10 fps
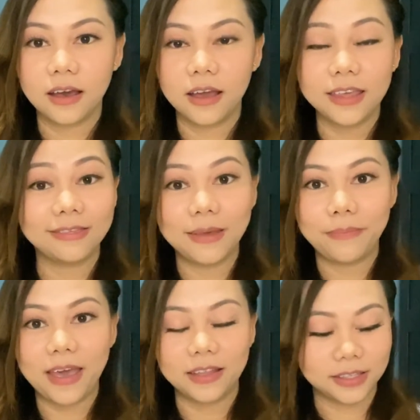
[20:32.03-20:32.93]
it
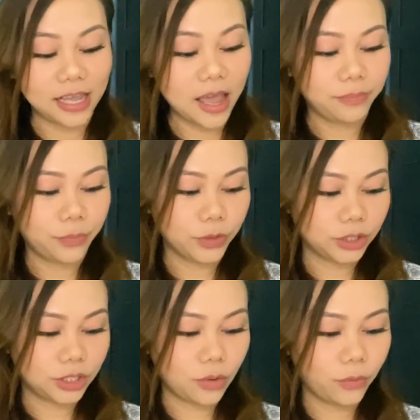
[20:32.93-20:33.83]
depends. I
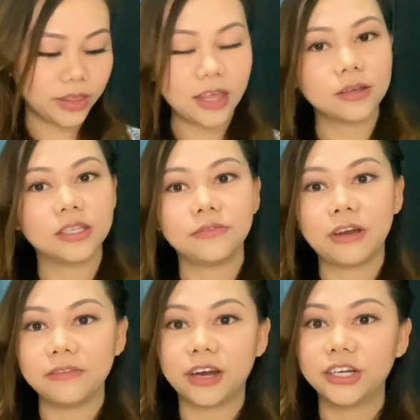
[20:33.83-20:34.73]
put
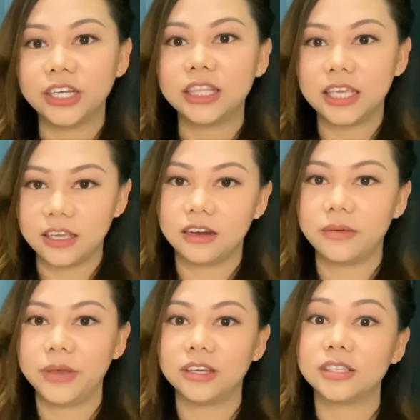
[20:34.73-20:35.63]
1,500 here
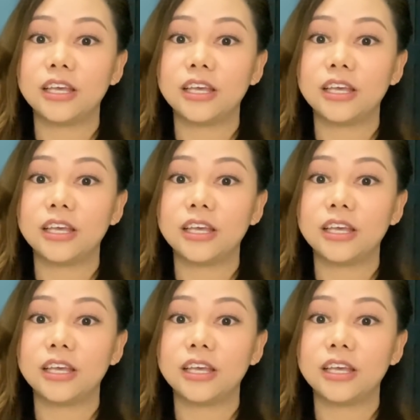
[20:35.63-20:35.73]
because I